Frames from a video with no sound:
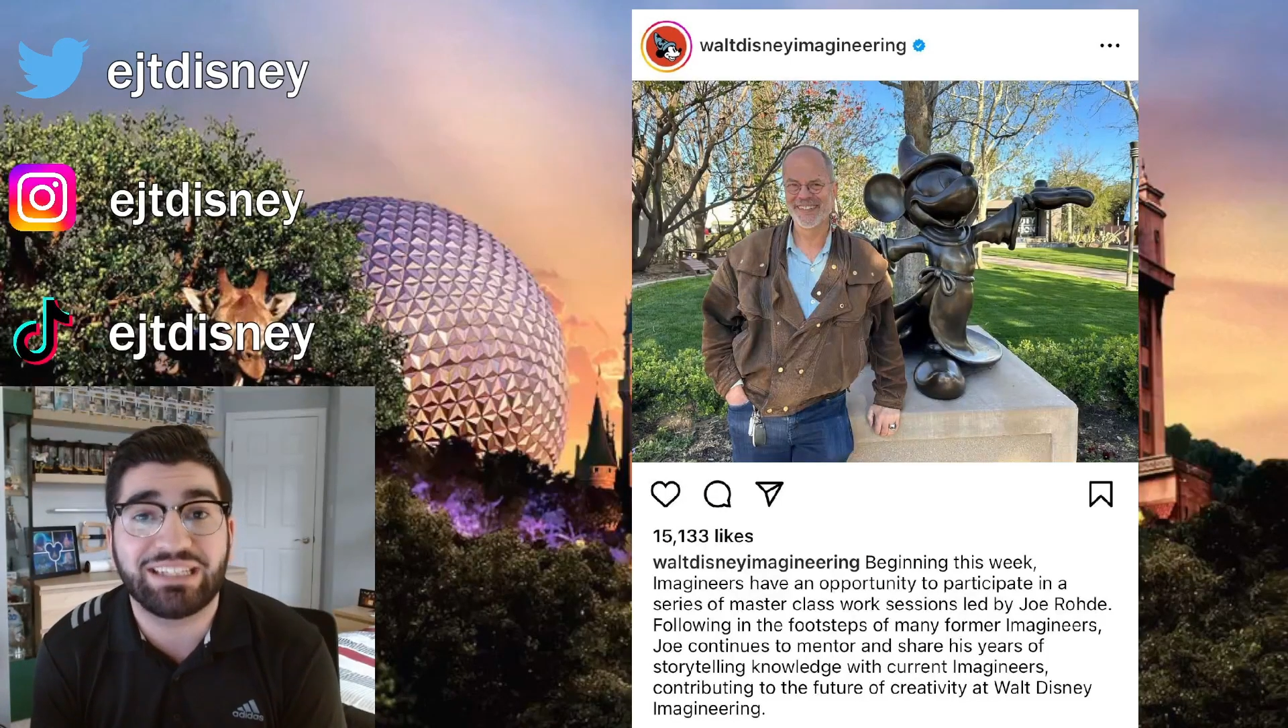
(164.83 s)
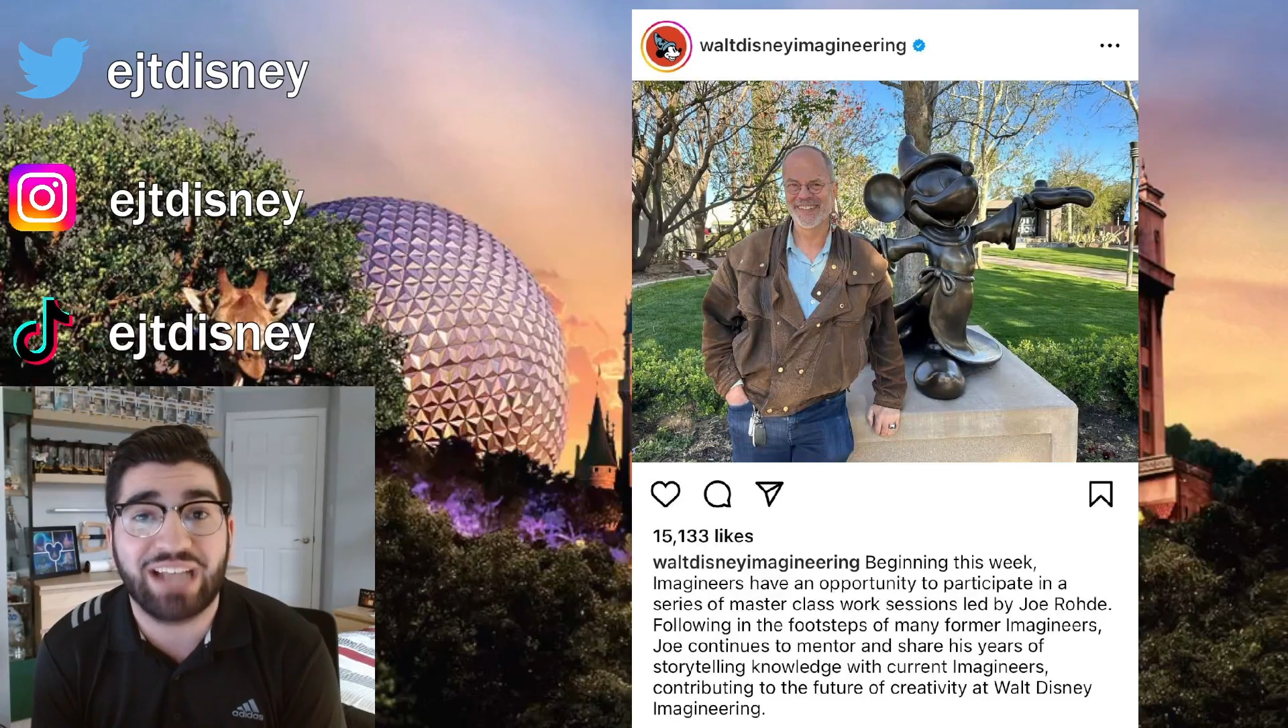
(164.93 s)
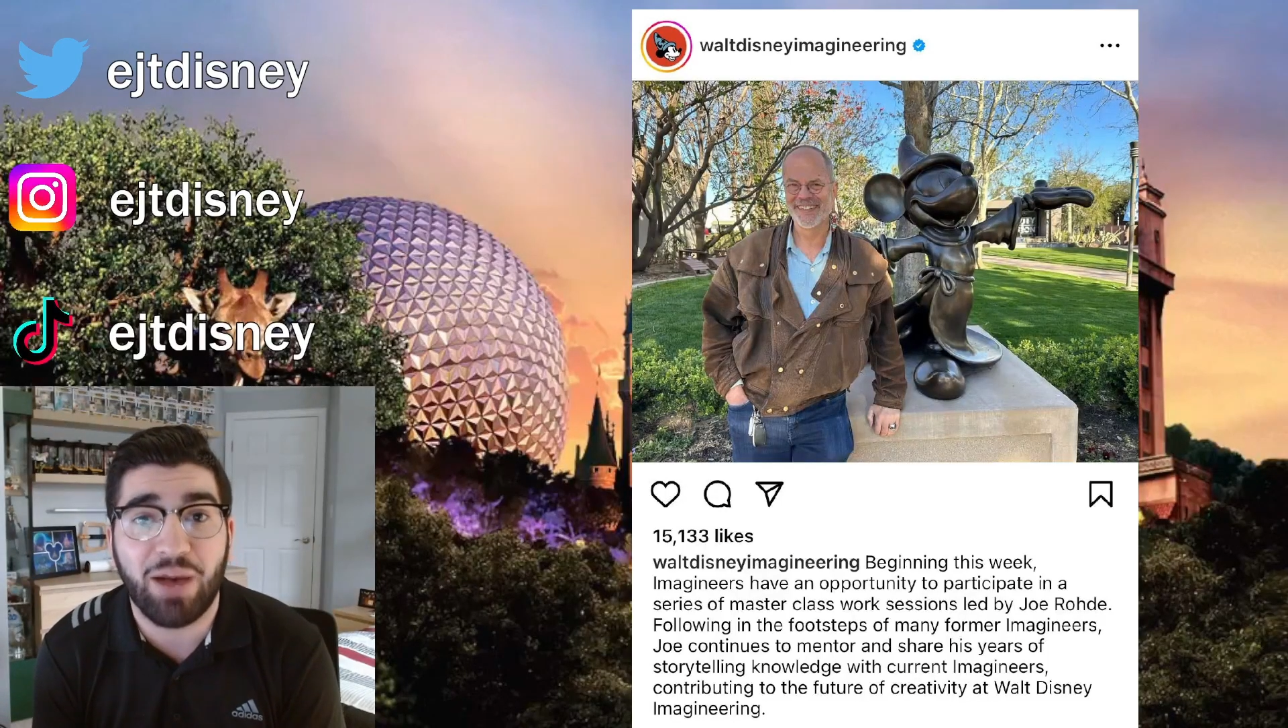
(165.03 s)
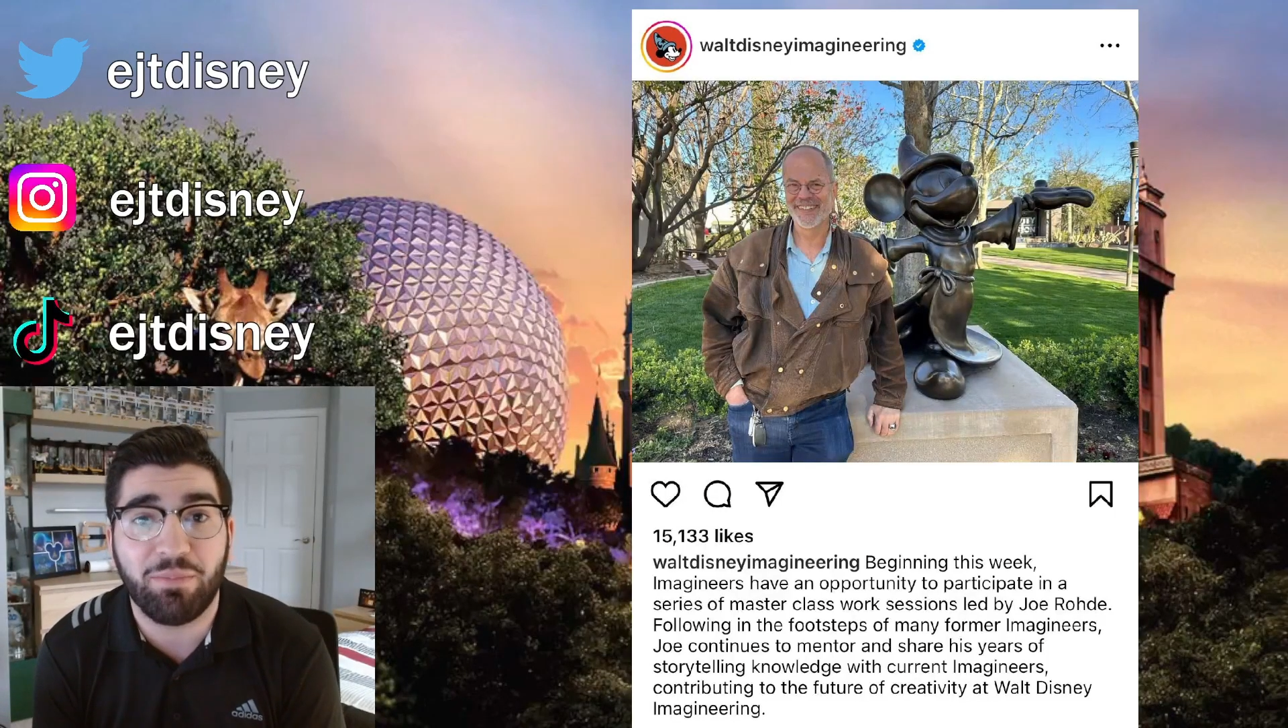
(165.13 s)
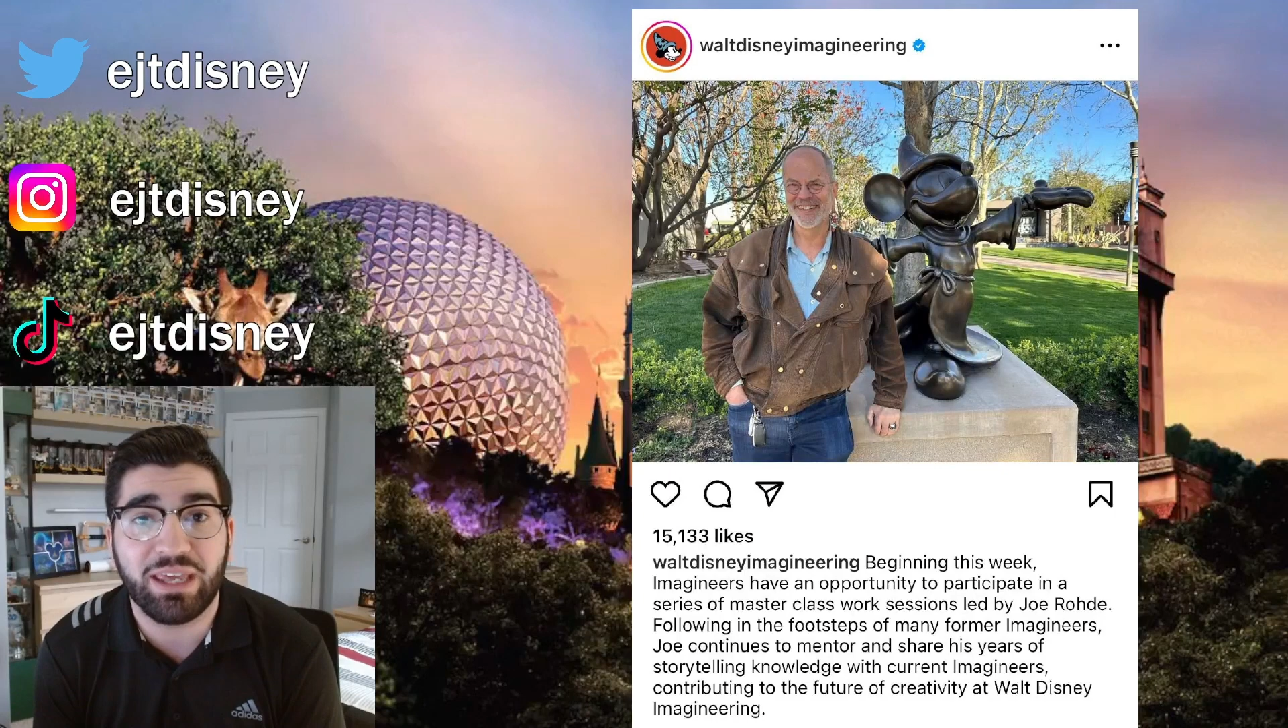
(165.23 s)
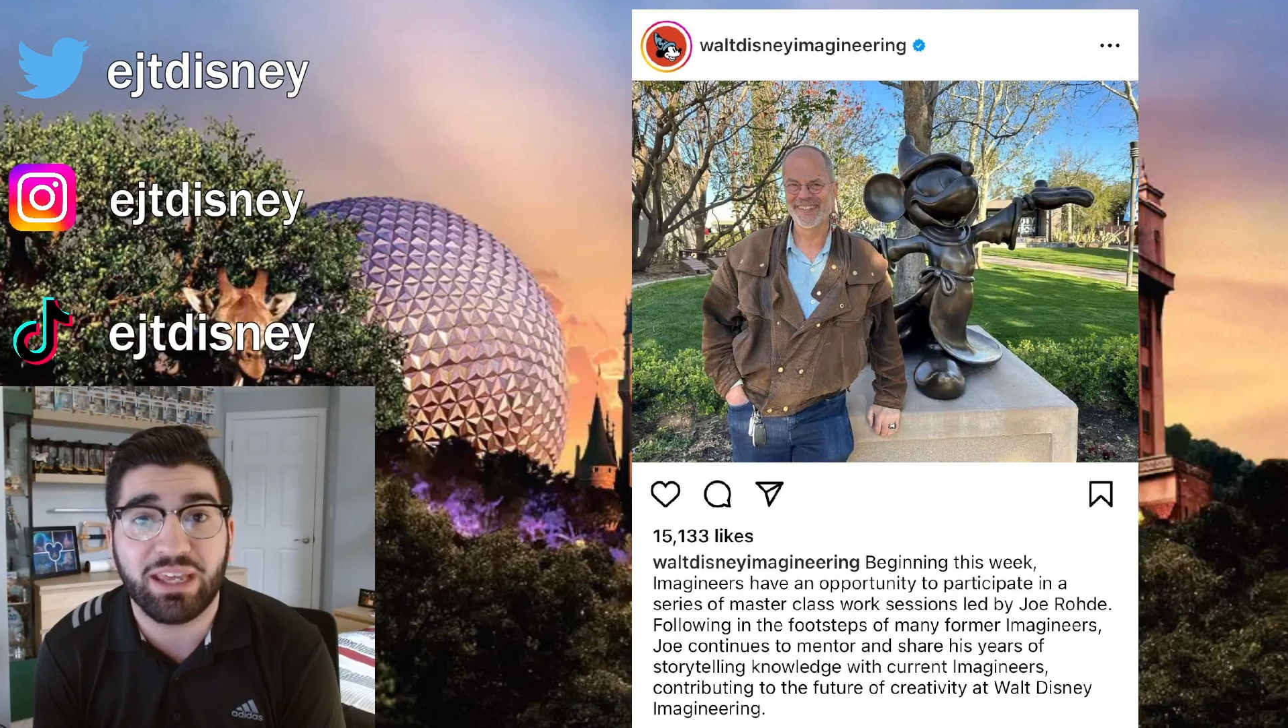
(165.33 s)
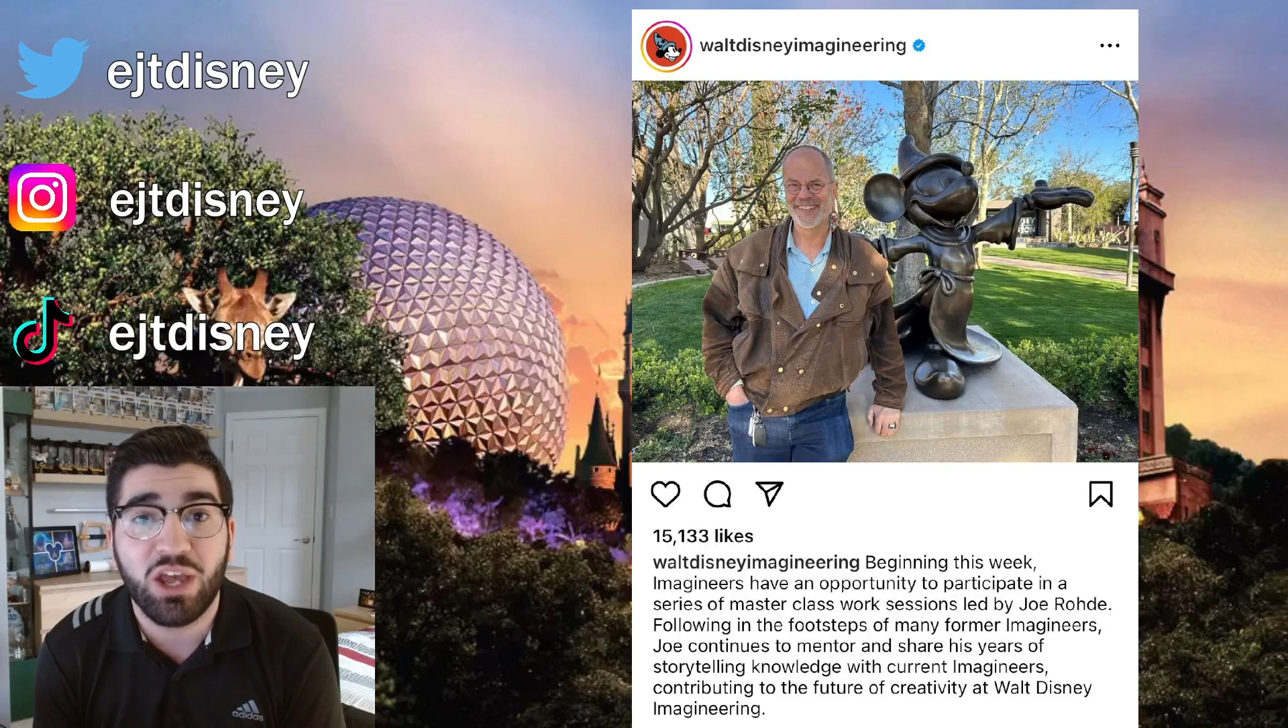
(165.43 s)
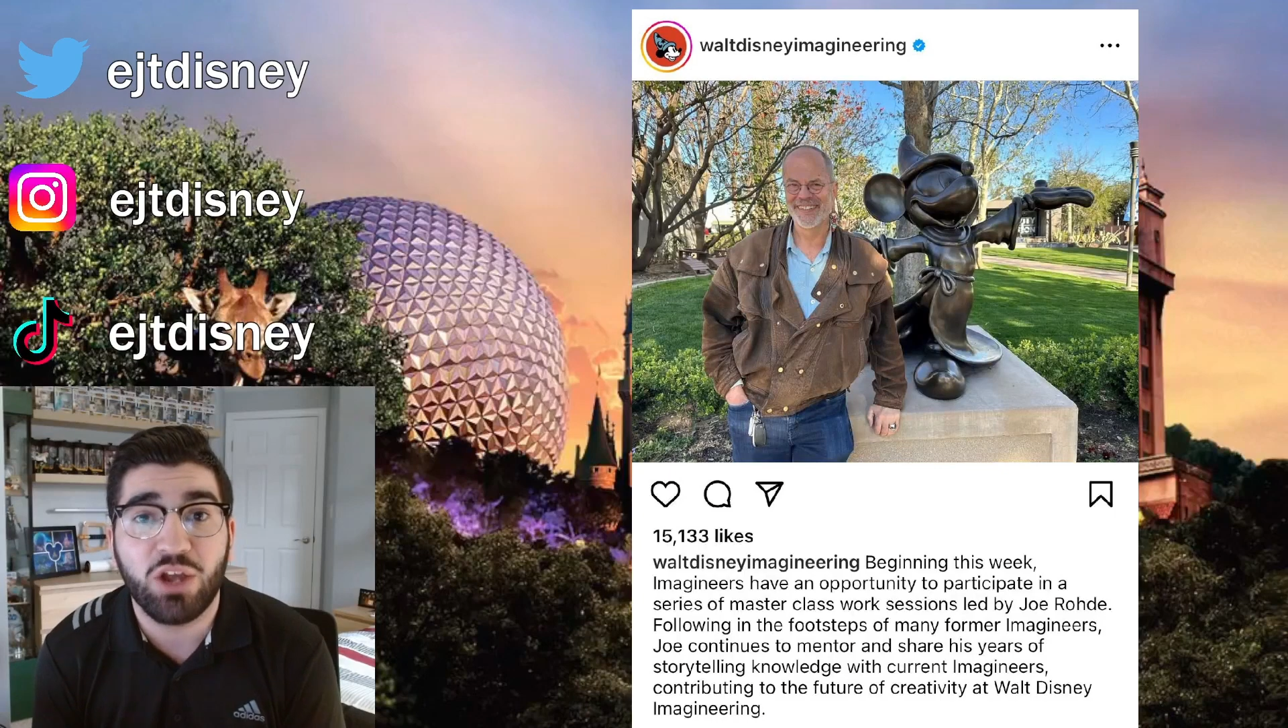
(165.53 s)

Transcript: coming